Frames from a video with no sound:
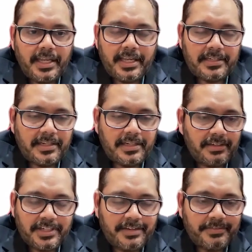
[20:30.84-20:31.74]
And I
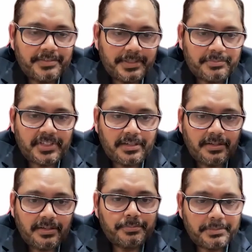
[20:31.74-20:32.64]
also have a website
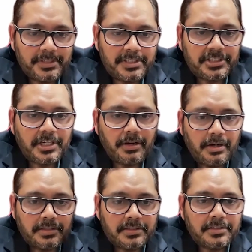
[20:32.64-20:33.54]
called
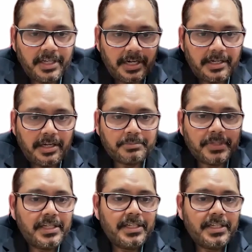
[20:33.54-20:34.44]
bimalshahauthor.com.